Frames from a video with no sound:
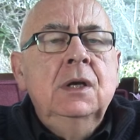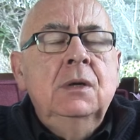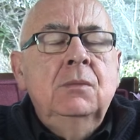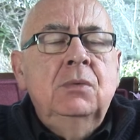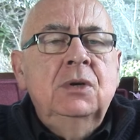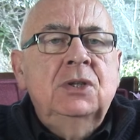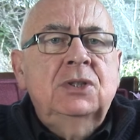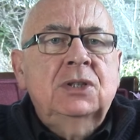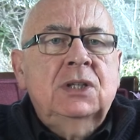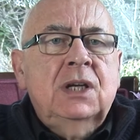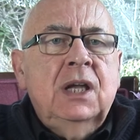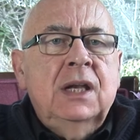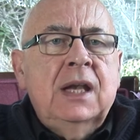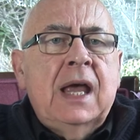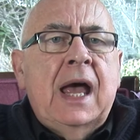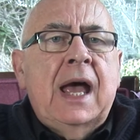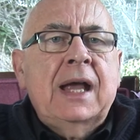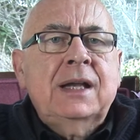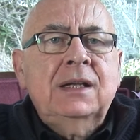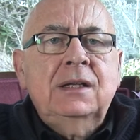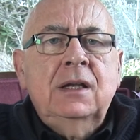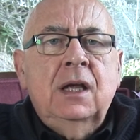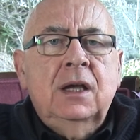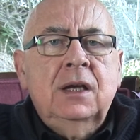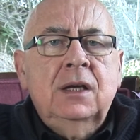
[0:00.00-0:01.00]
which can
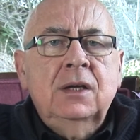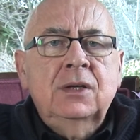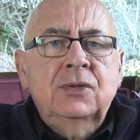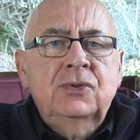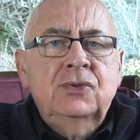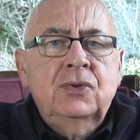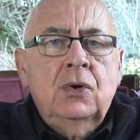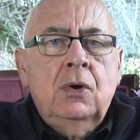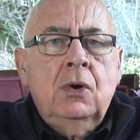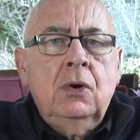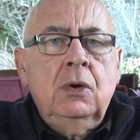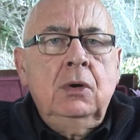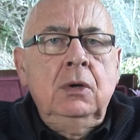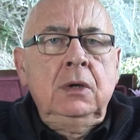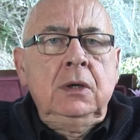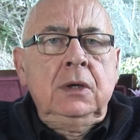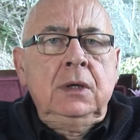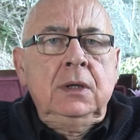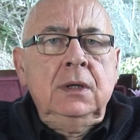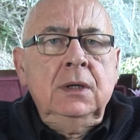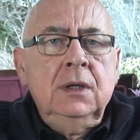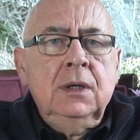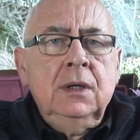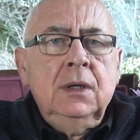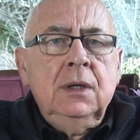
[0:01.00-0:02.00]
act like a drug.
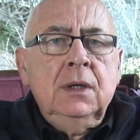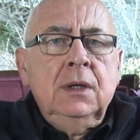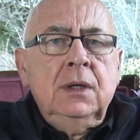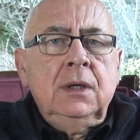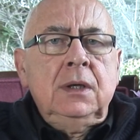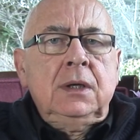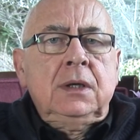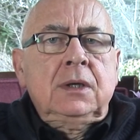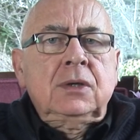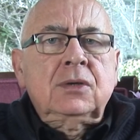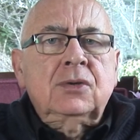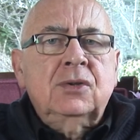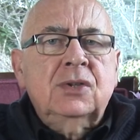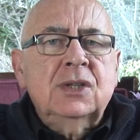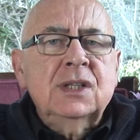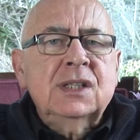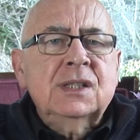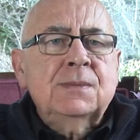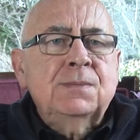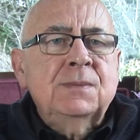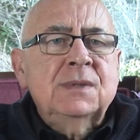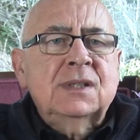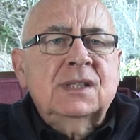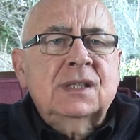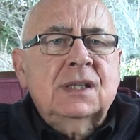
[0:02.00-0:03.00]

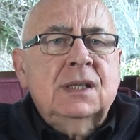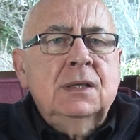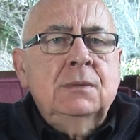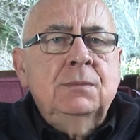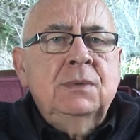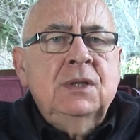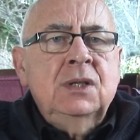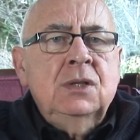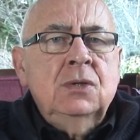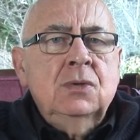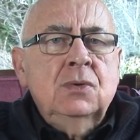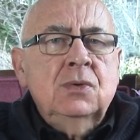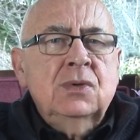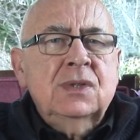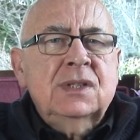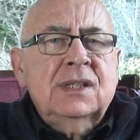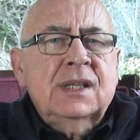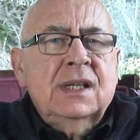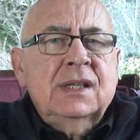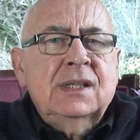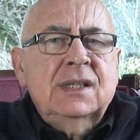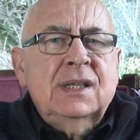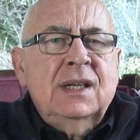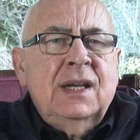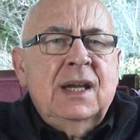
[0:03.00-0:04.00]
Christmas can be
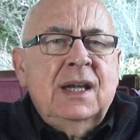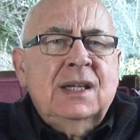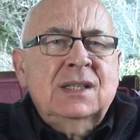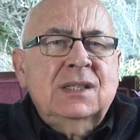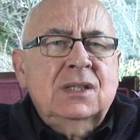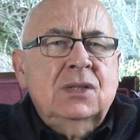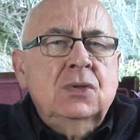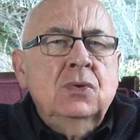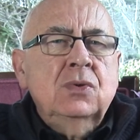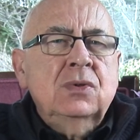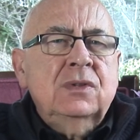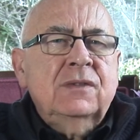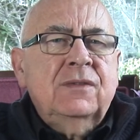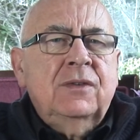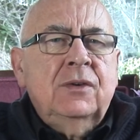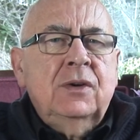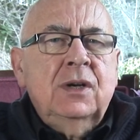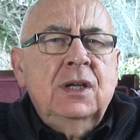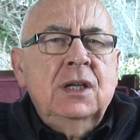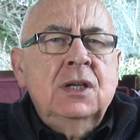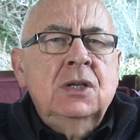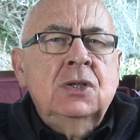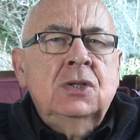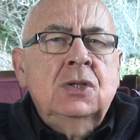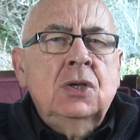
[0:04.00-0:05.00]
used as an excuse for
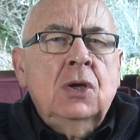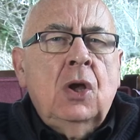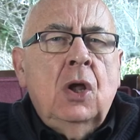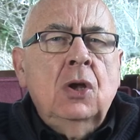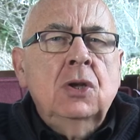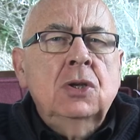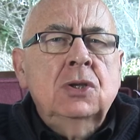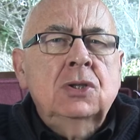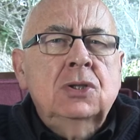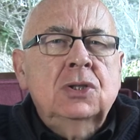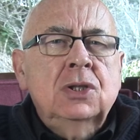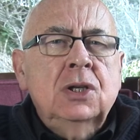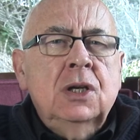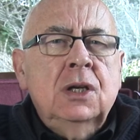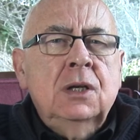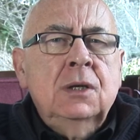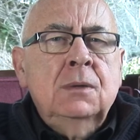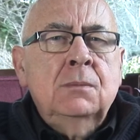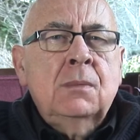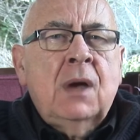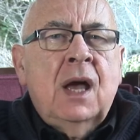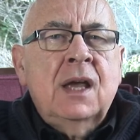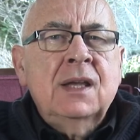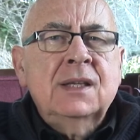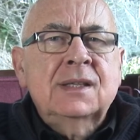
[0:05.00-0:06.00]

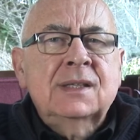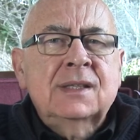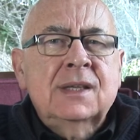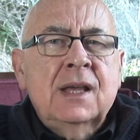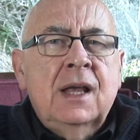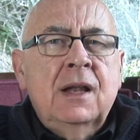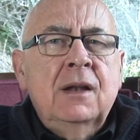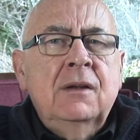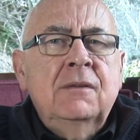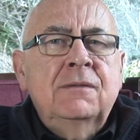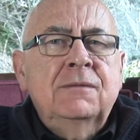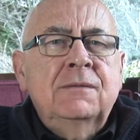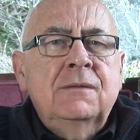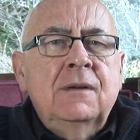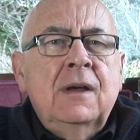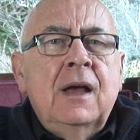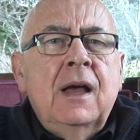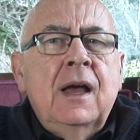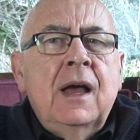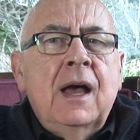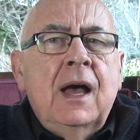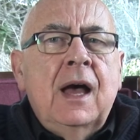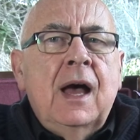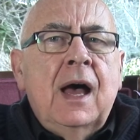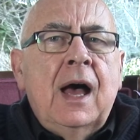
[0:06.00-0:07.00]
indulging myself
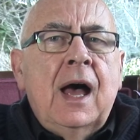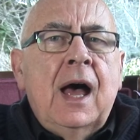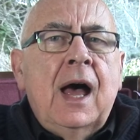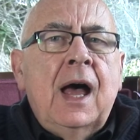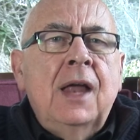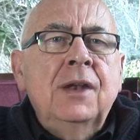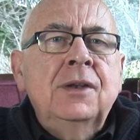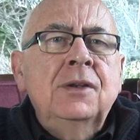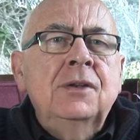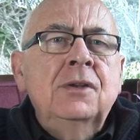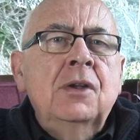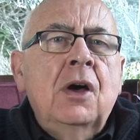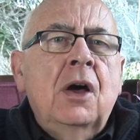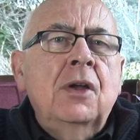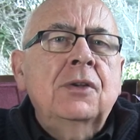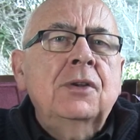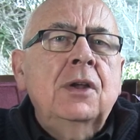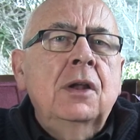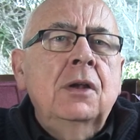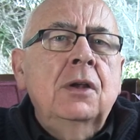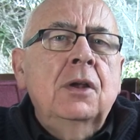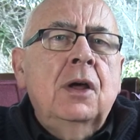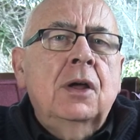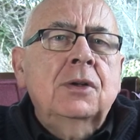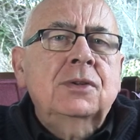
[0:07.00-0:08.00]
and not
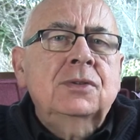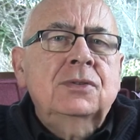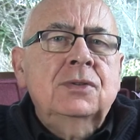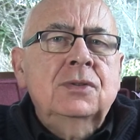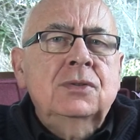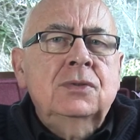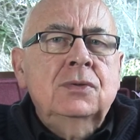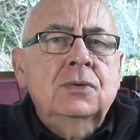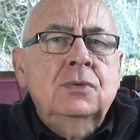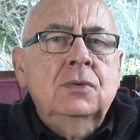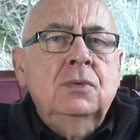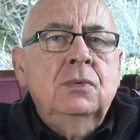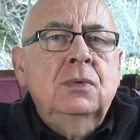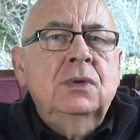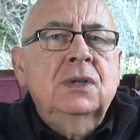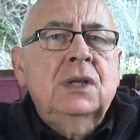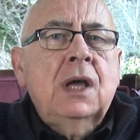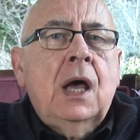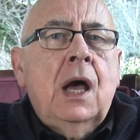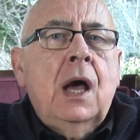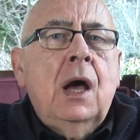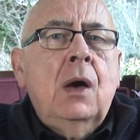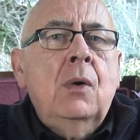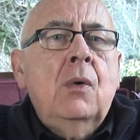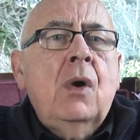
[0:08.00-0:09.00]
a lot to do with
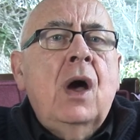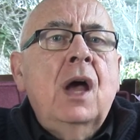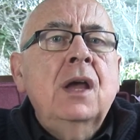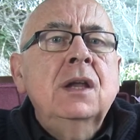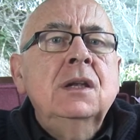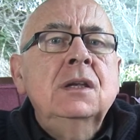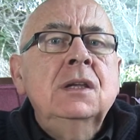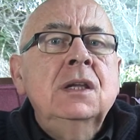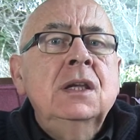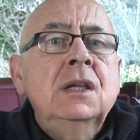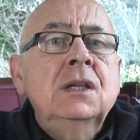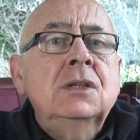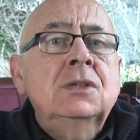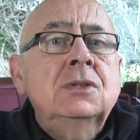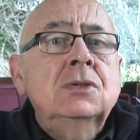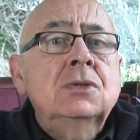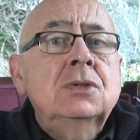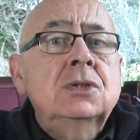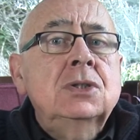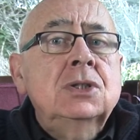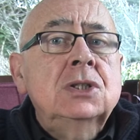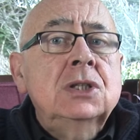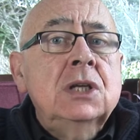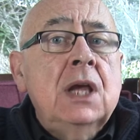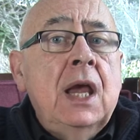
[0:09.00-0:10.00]
how I need
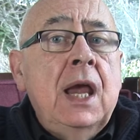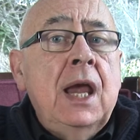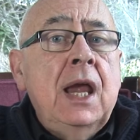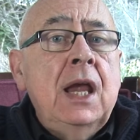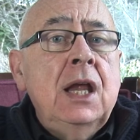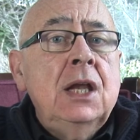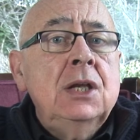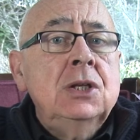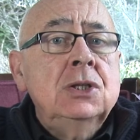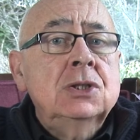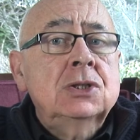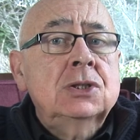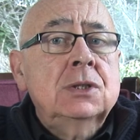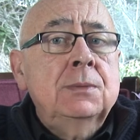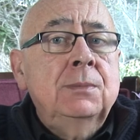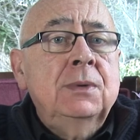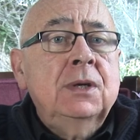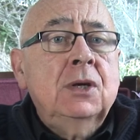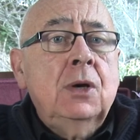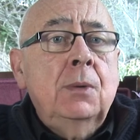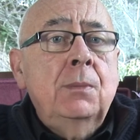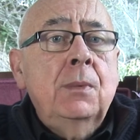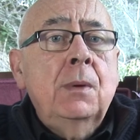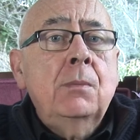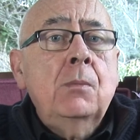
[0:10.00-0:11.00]
to change to
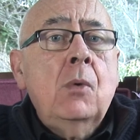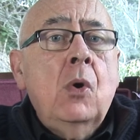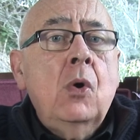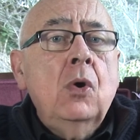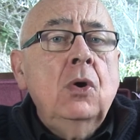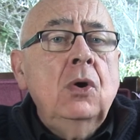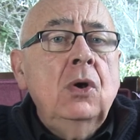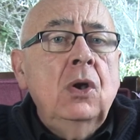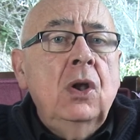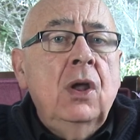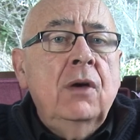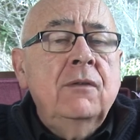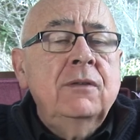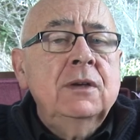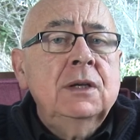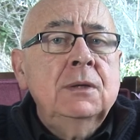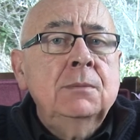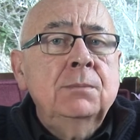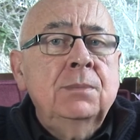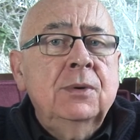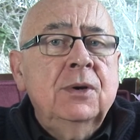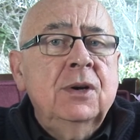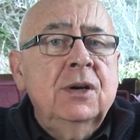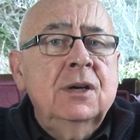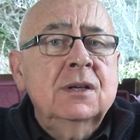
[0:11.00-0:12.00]
become a more
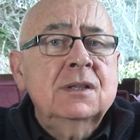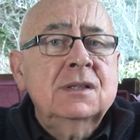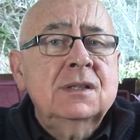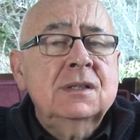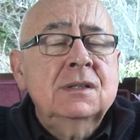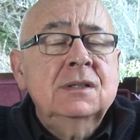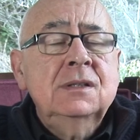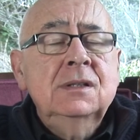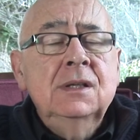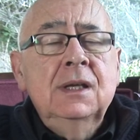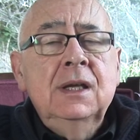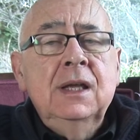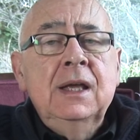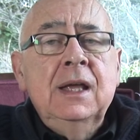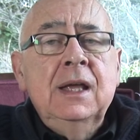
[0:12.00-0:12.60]
loving person.